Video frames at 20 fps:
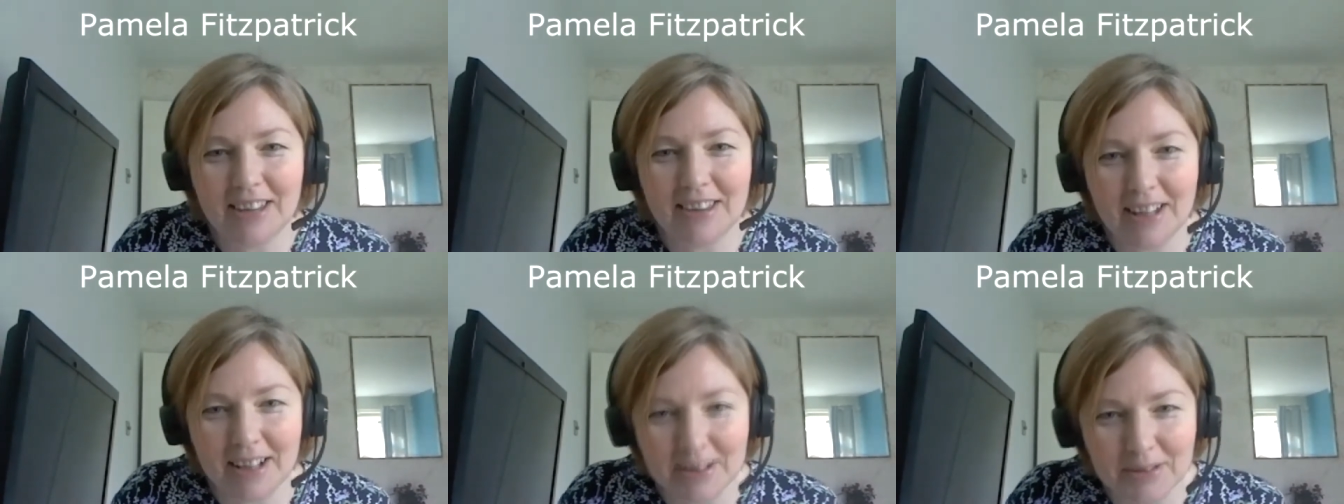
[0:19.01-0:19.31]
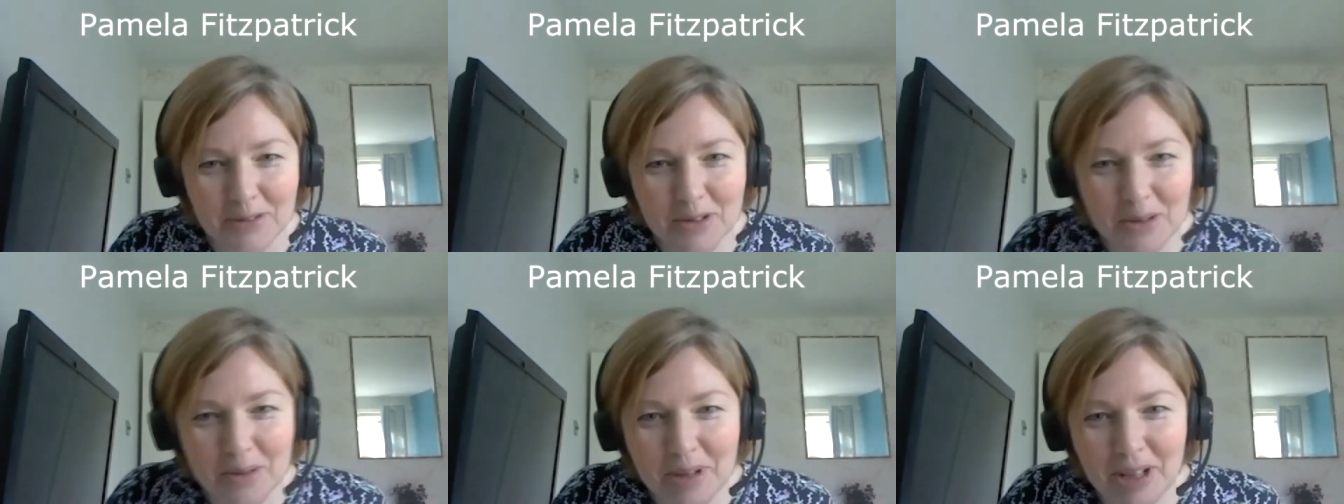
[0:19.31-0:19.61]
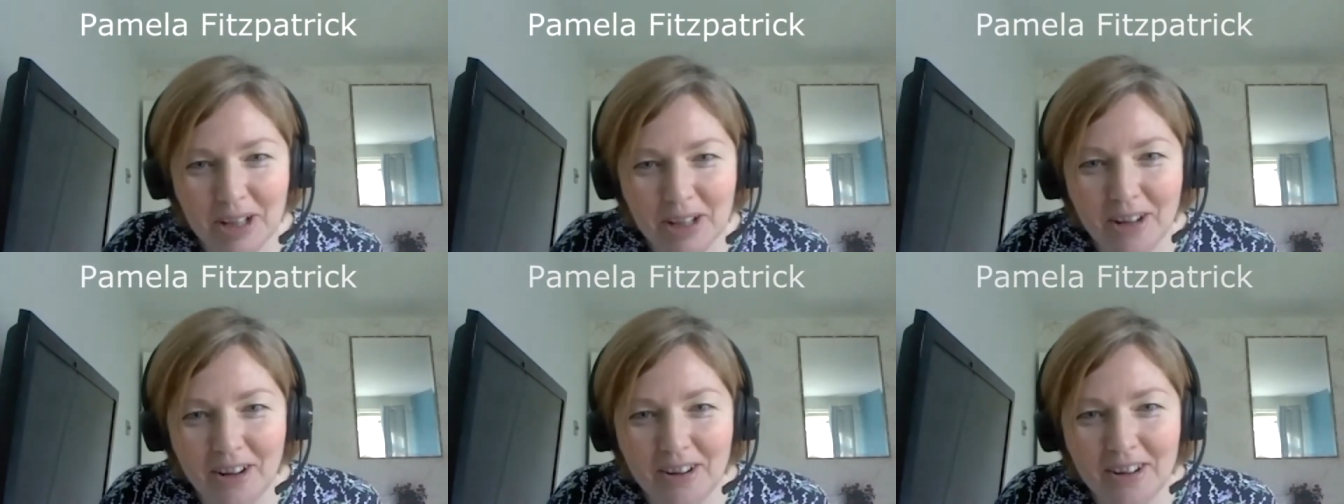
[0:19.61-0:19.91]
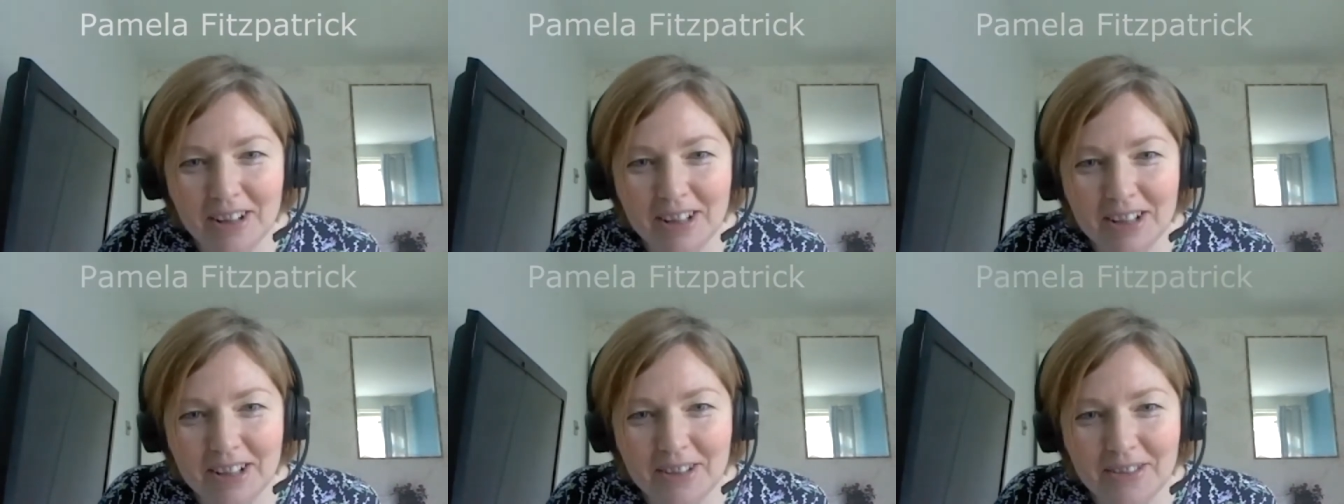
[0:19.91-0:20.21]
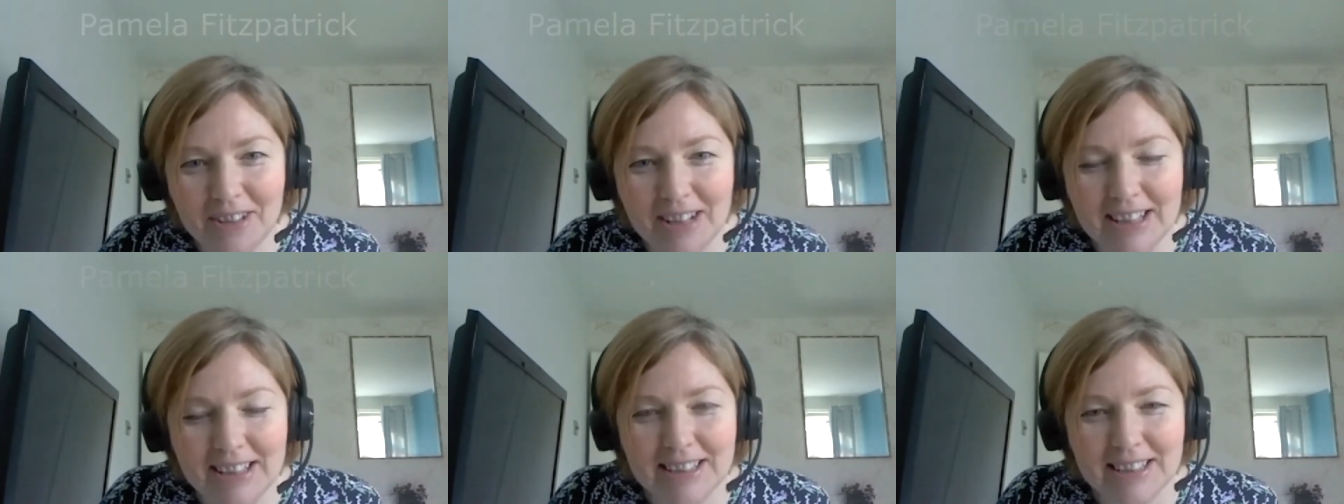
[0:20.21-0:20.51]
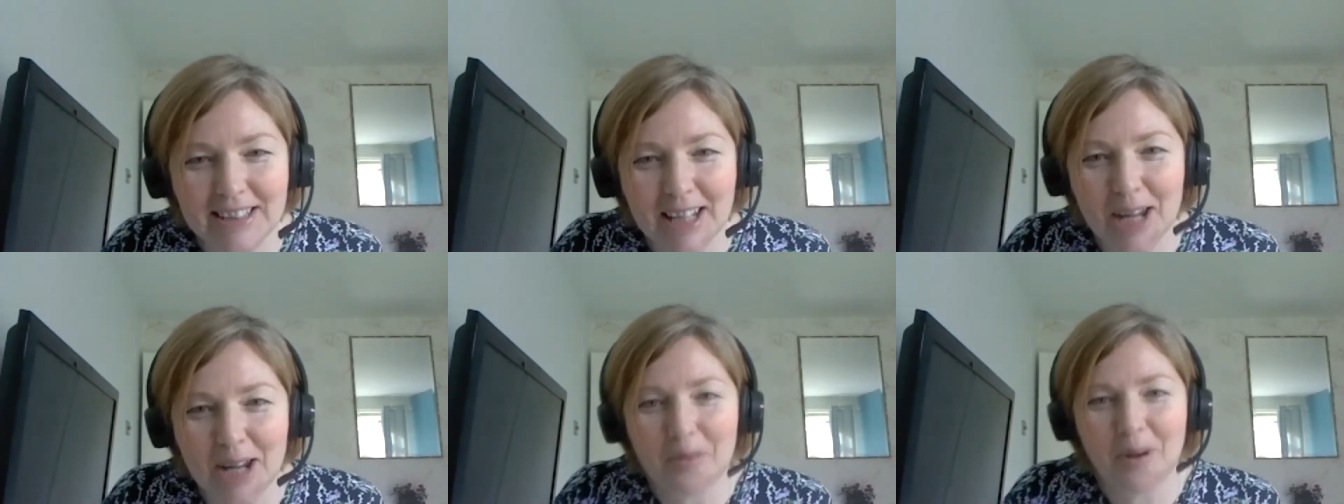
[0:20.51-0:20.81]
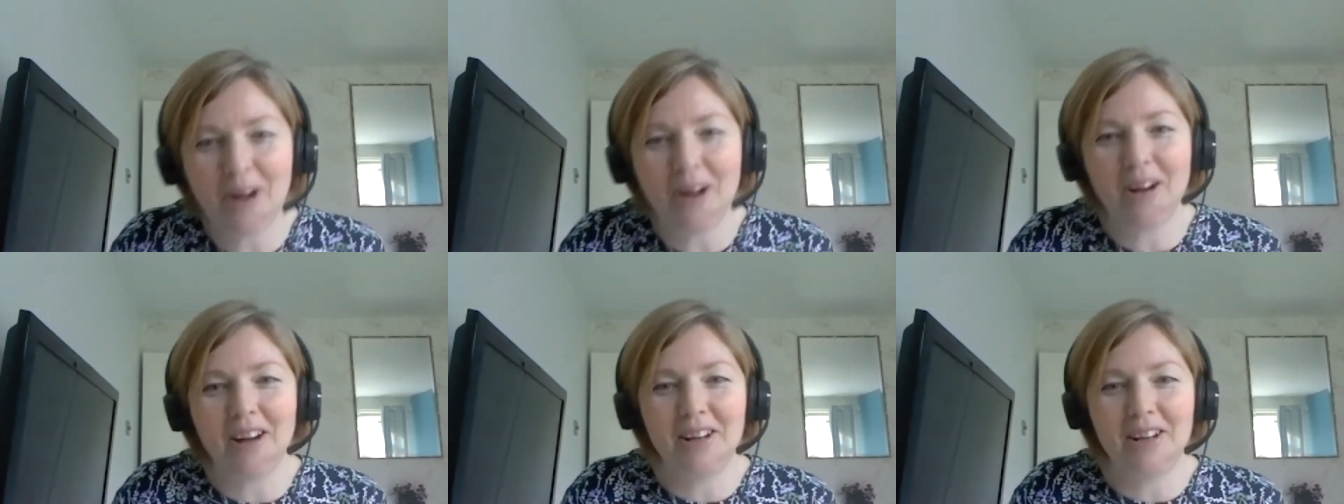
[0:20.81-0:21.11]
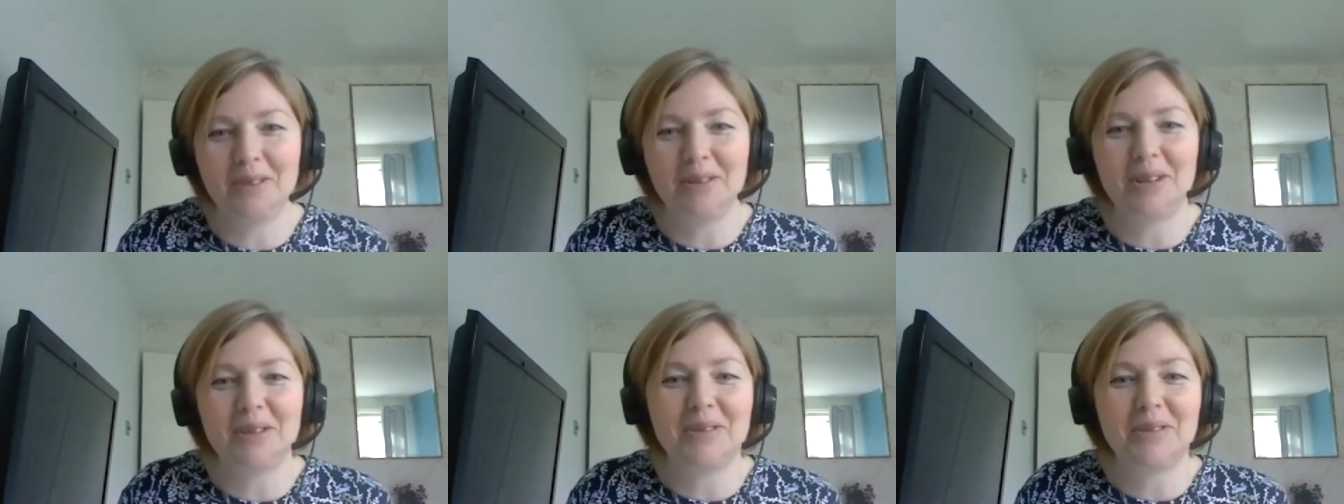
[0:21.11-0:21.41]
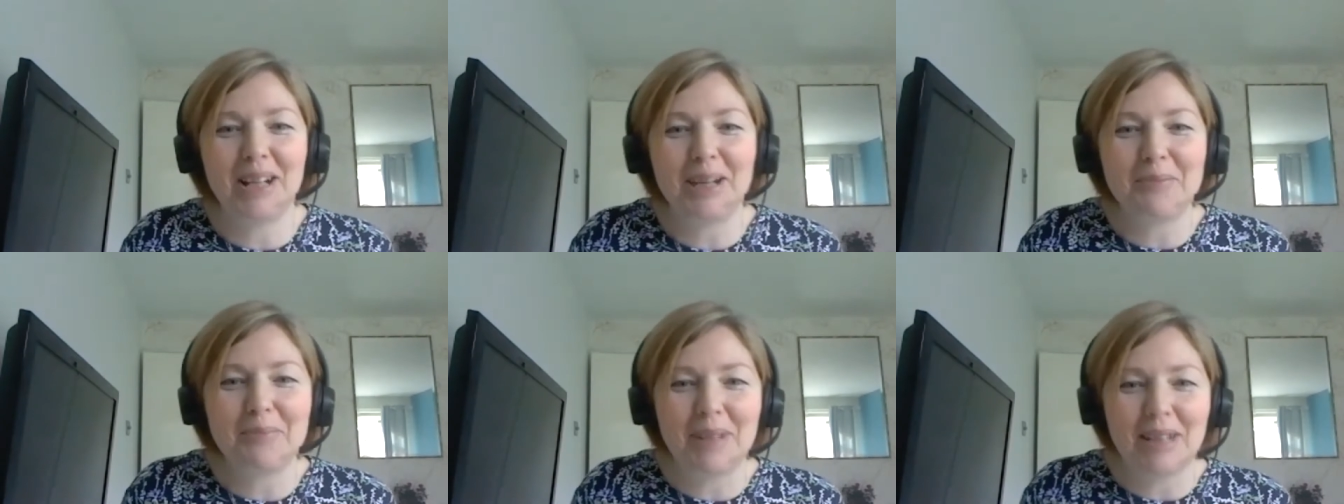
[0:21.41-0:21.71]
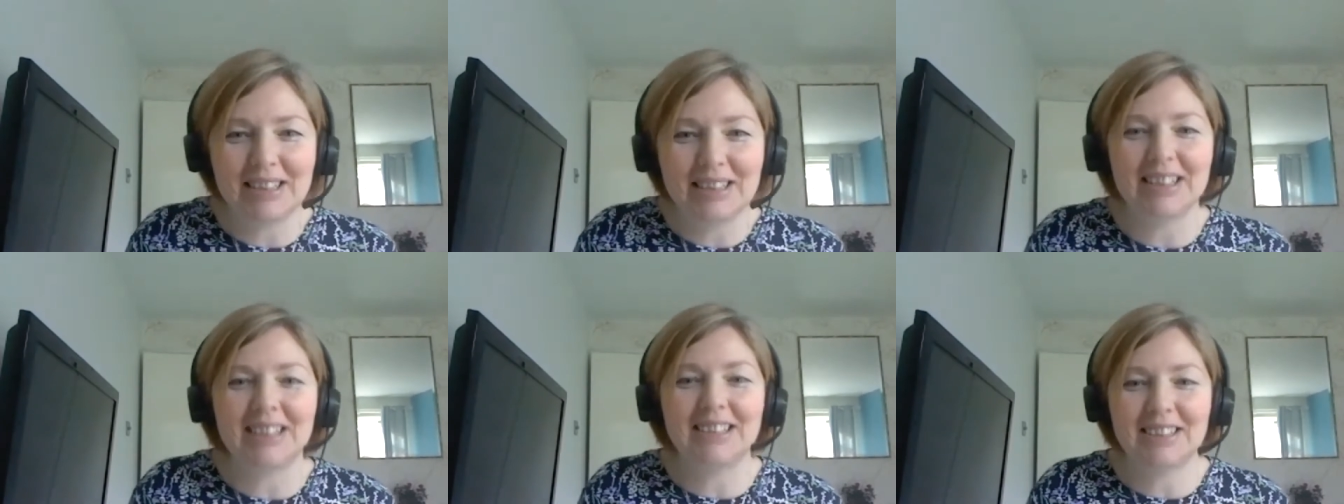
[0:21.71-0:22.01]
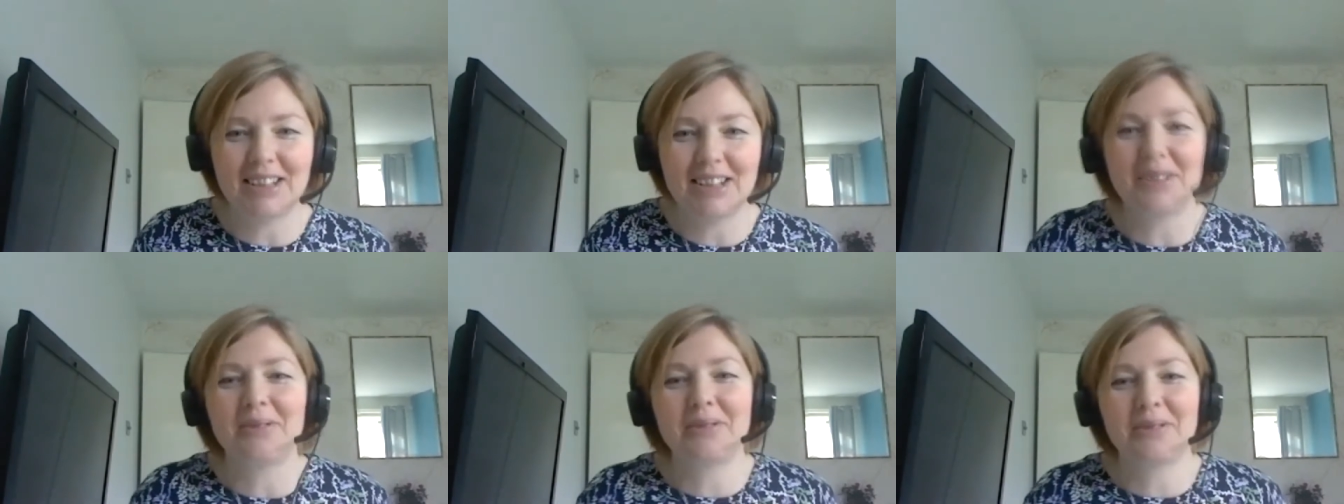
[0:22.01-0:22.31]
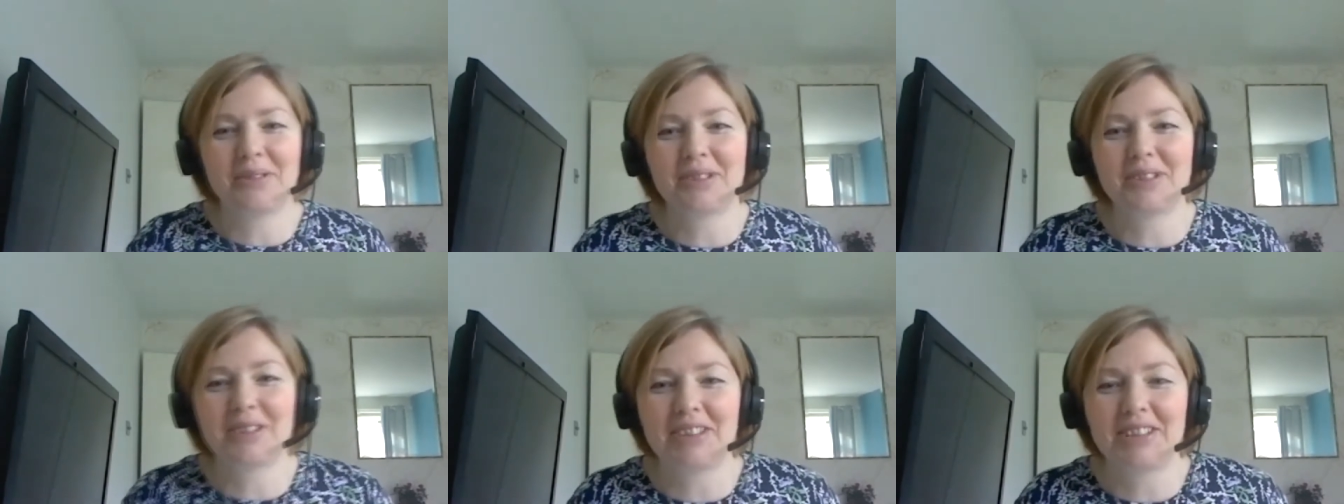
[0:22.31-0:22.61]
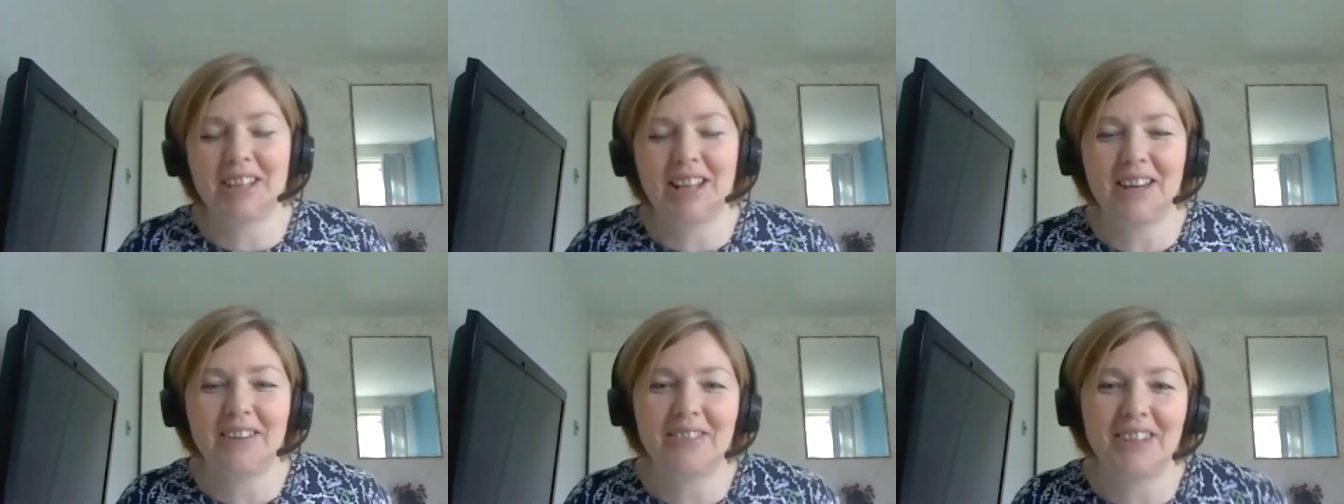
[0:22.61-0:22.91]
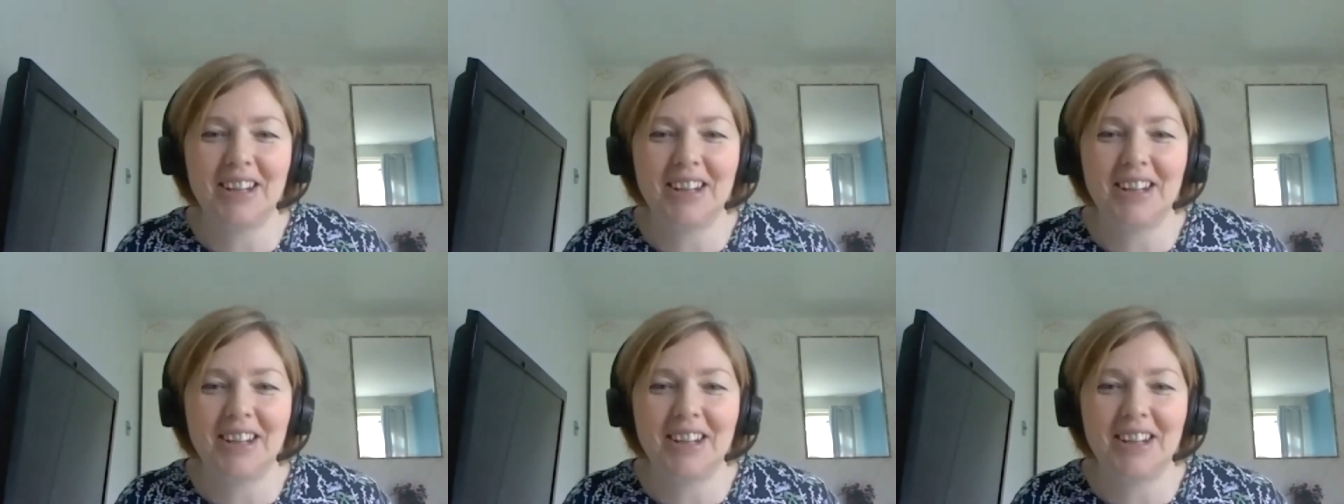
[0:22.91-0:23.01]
Thanks for coming along and agreeing to take part. I know you're really busy, so it's good to have you